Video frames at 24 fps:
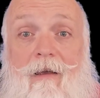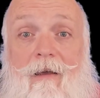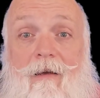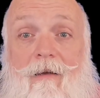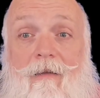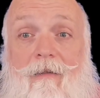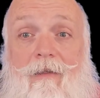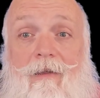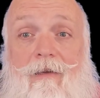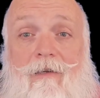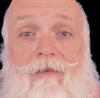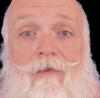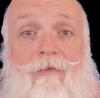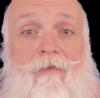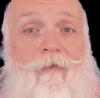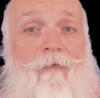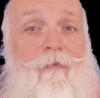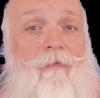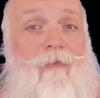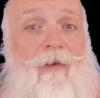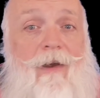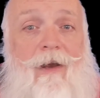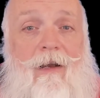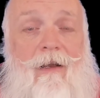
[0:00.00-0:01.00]
There's
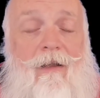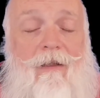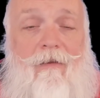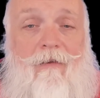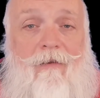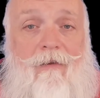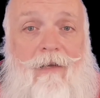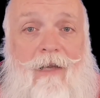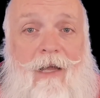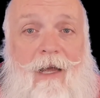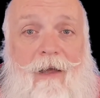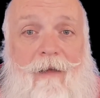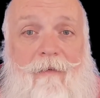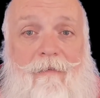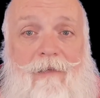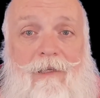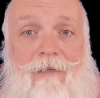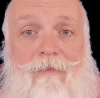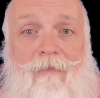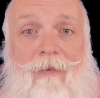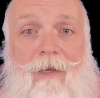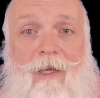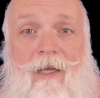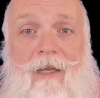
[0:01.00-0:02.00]
very little time
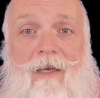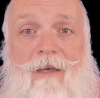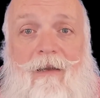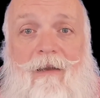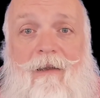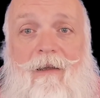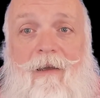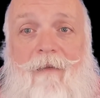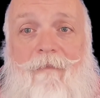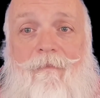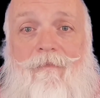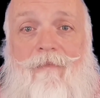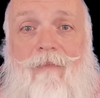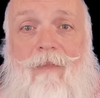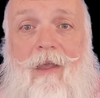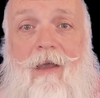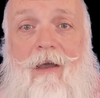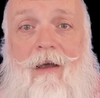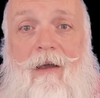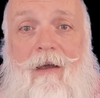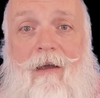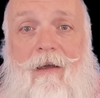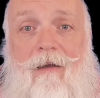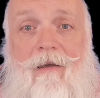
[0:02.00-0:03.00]
spent
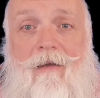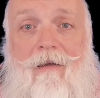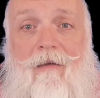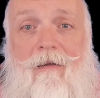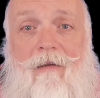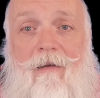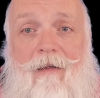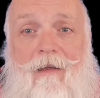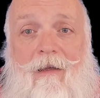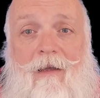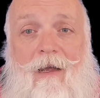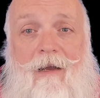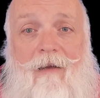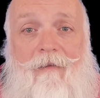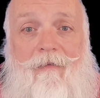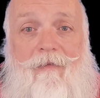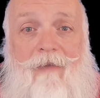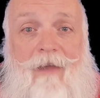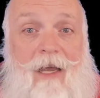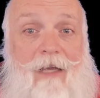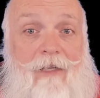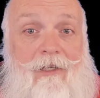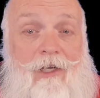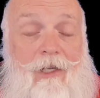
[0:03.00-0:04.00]
kind of
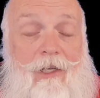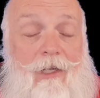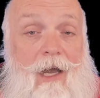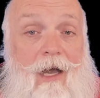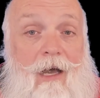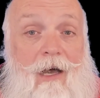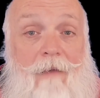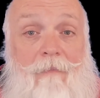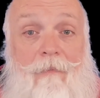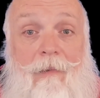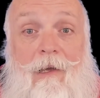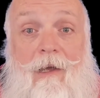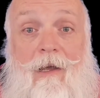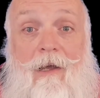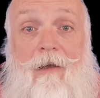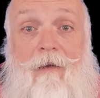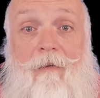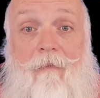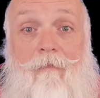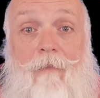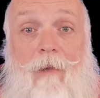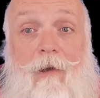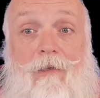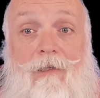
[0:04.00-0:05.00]
catching up.
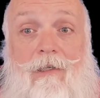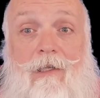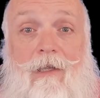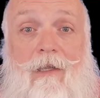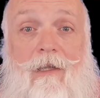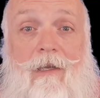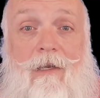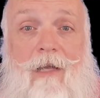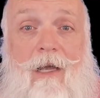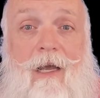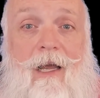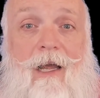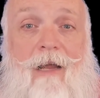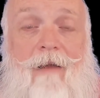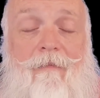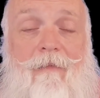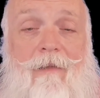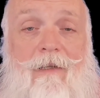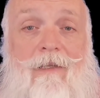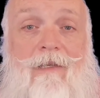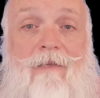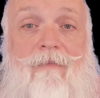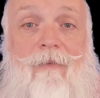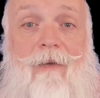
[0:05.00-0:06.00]
Most of the time
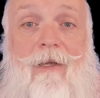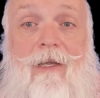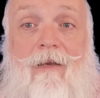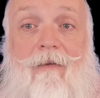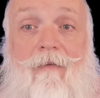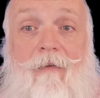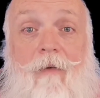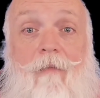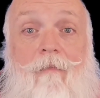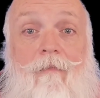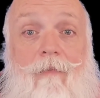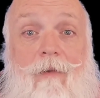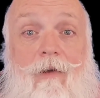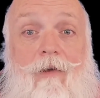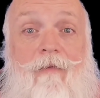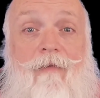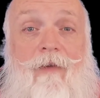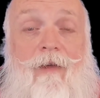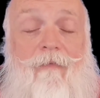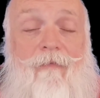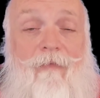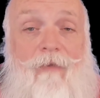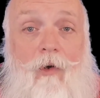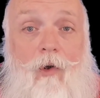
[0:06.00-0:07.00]
is spent
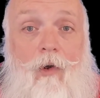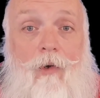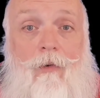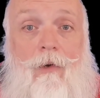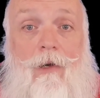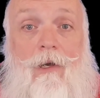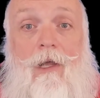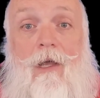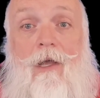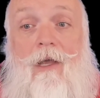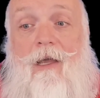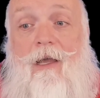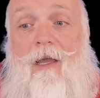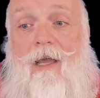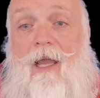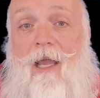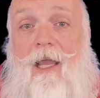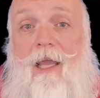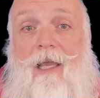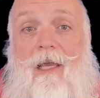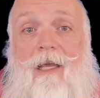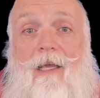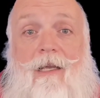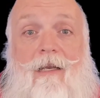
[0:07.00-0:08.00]
moving forward,
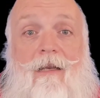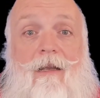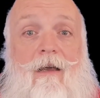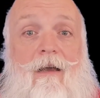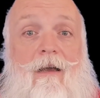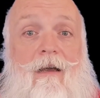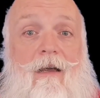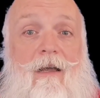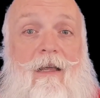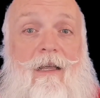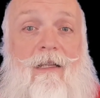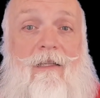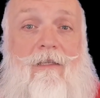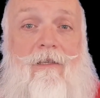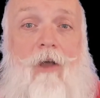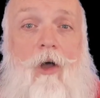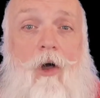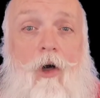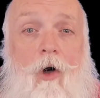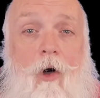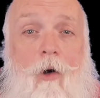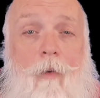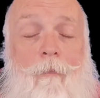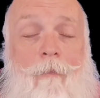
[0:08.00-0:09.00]
and it's
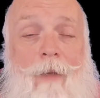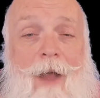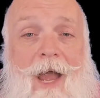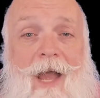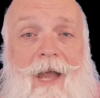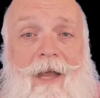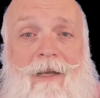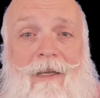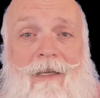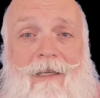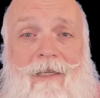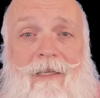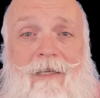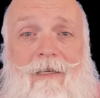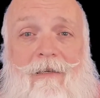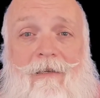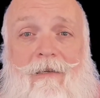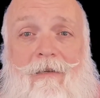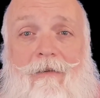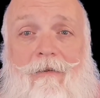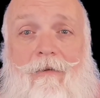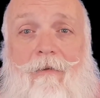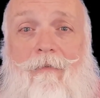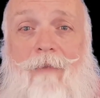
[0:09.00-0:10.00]
all packed
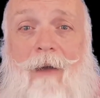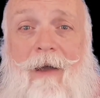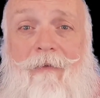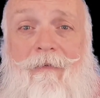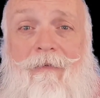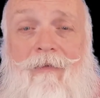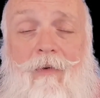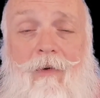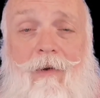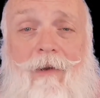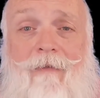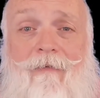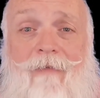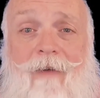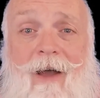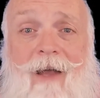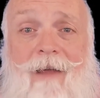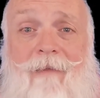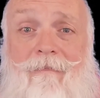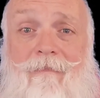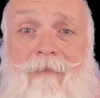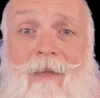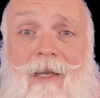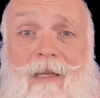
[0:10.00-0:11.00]
into about
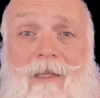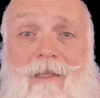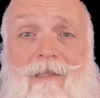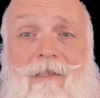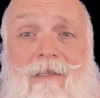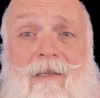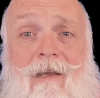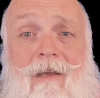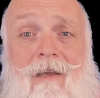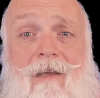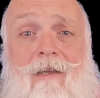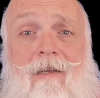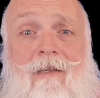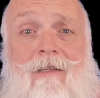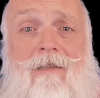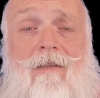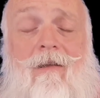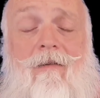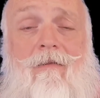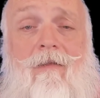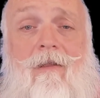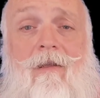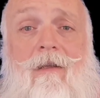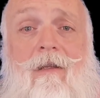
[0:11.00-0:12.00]
45 minutes.
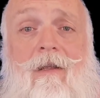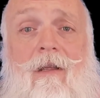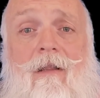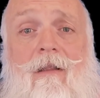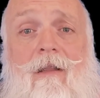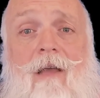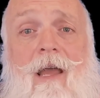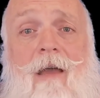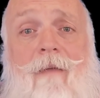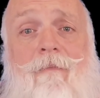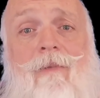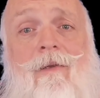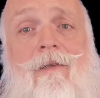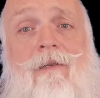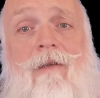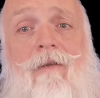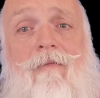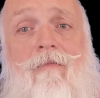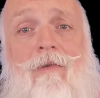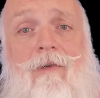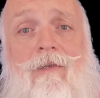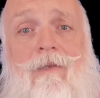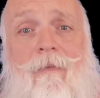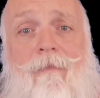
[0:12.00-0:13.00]
So the episode
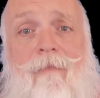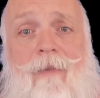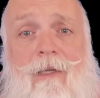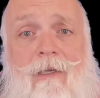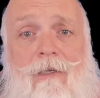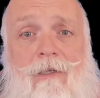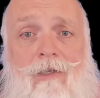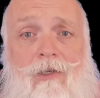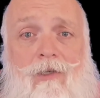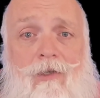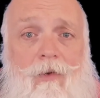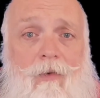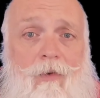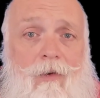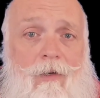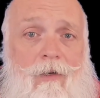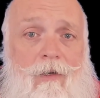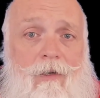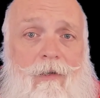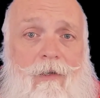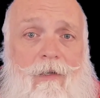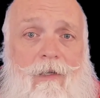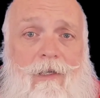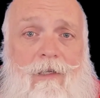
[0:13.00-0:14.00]
was a bit
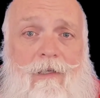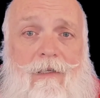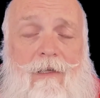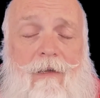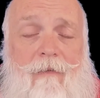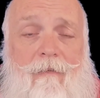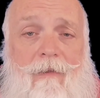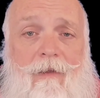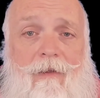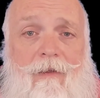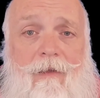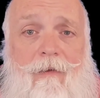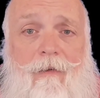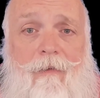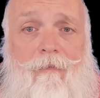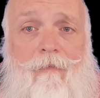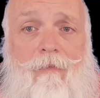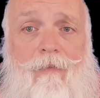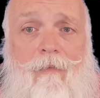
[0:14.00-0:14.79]
shorter than some of the